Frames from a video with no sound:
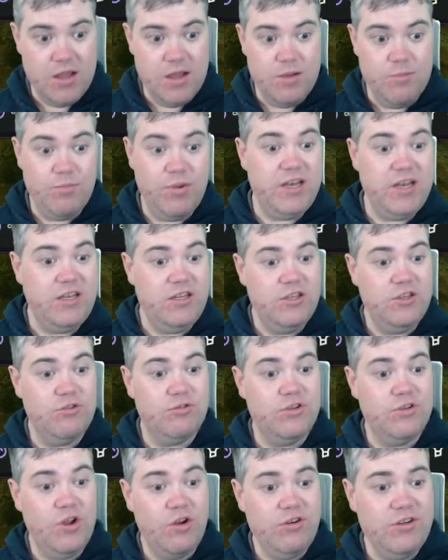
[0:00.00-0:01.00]
But you'll
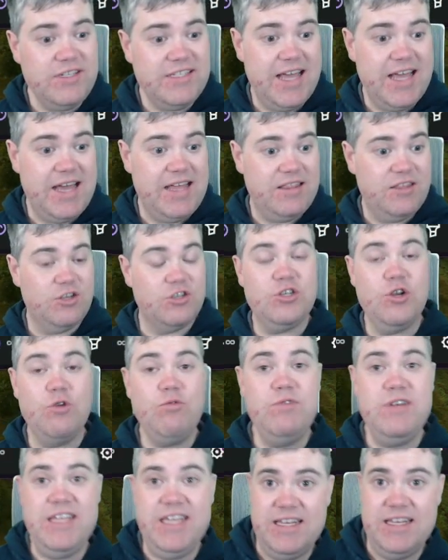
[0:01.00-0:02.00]
notice that there's no
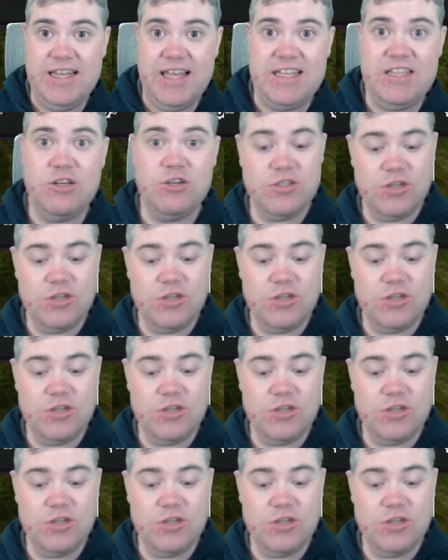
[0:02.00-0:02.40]
need. Like there's